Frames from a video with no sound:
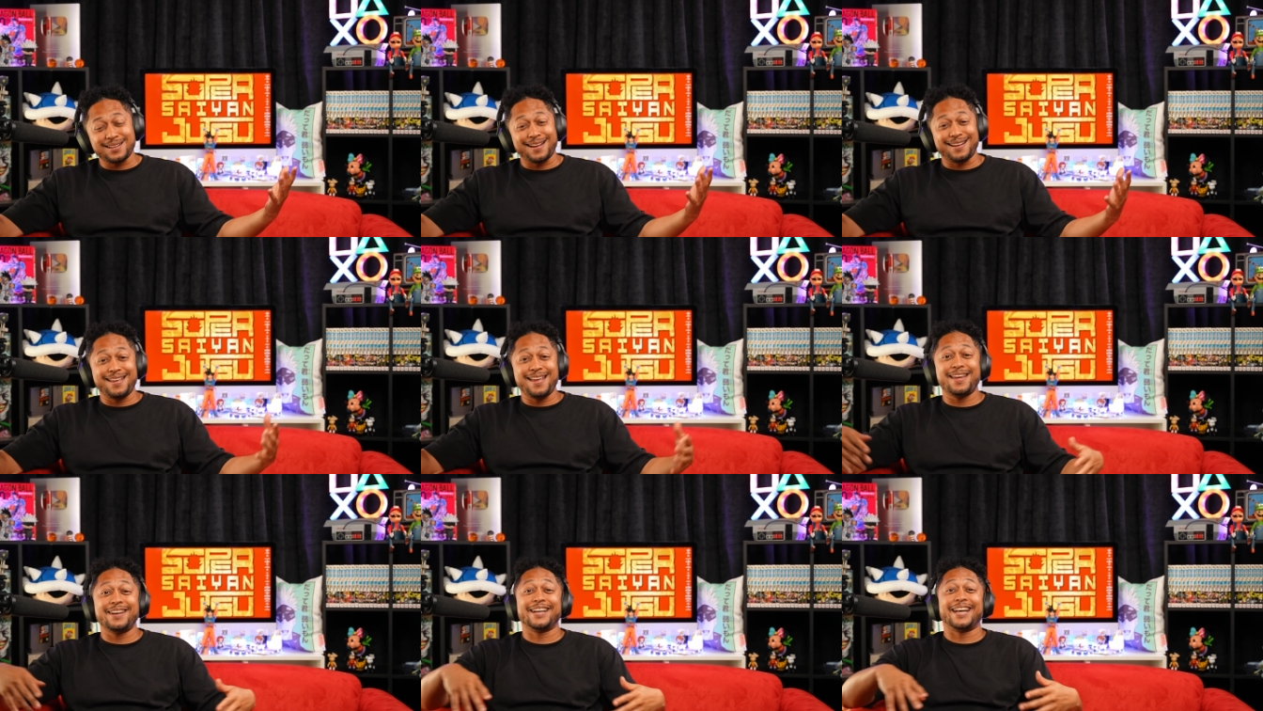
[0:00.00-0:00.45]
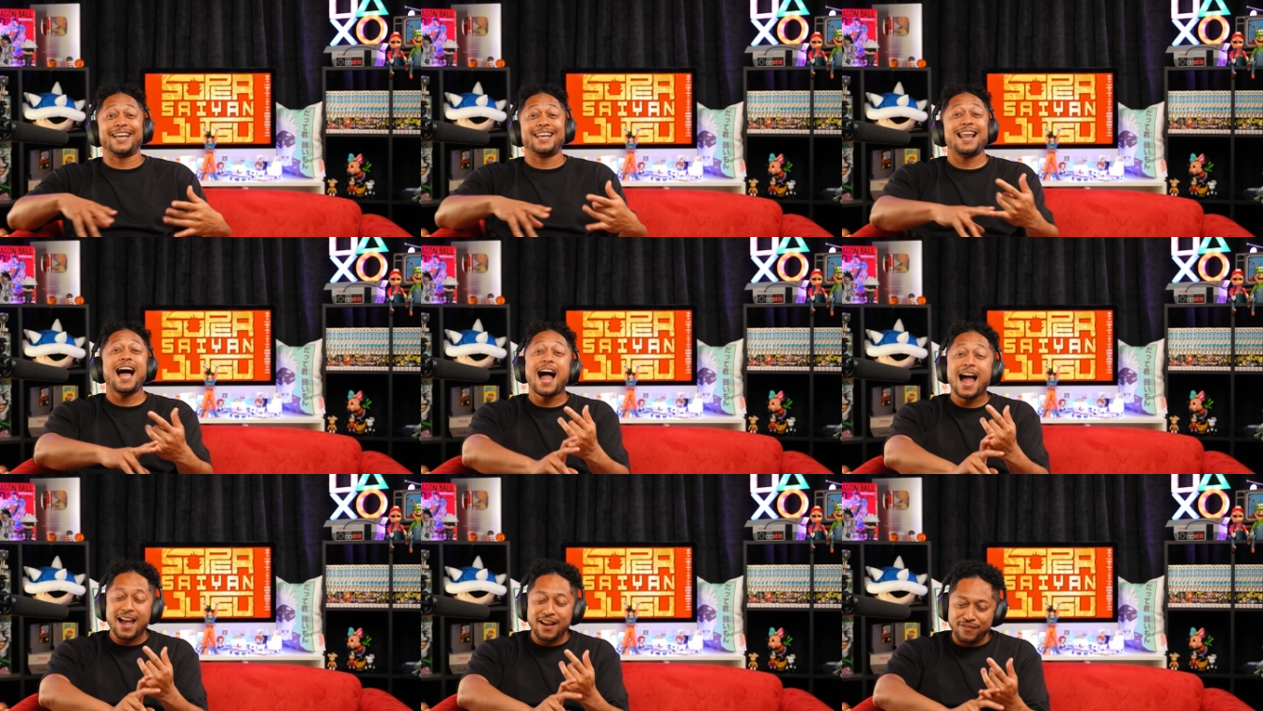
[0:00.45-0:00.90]
again
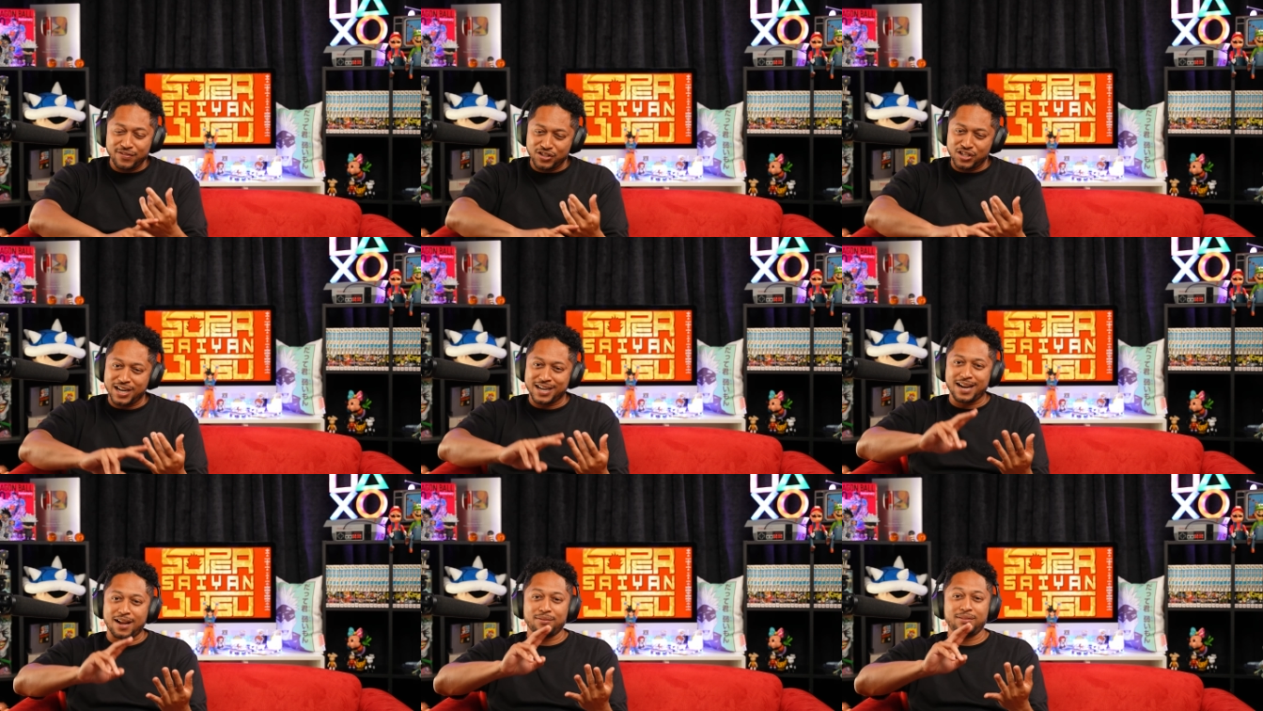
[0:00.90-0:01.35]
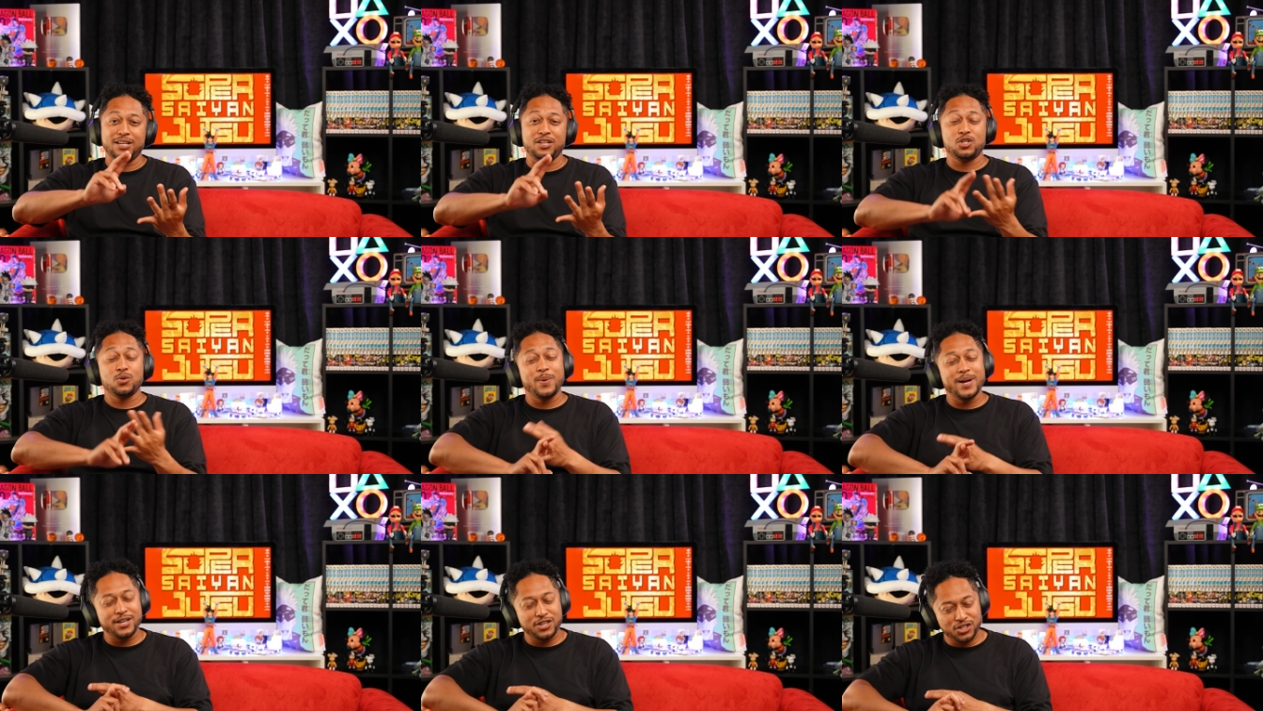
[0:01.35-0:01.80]
live, check out the
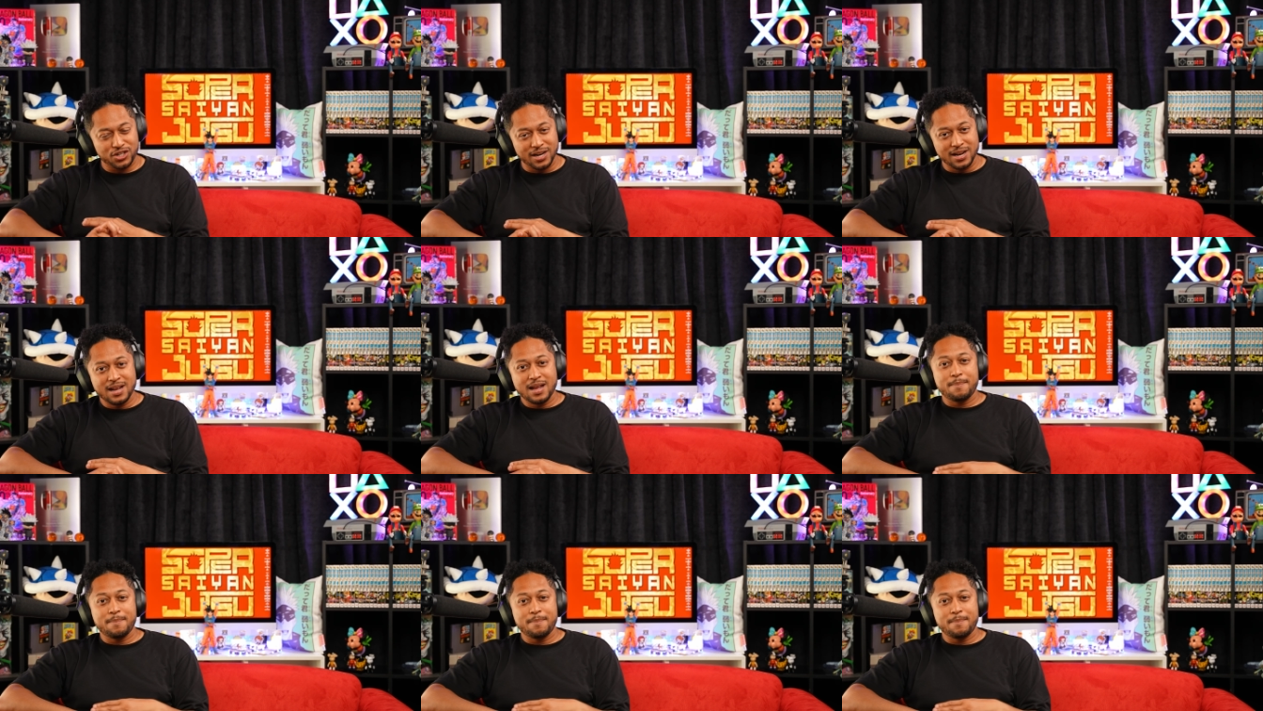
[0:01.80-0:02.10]
Twitch.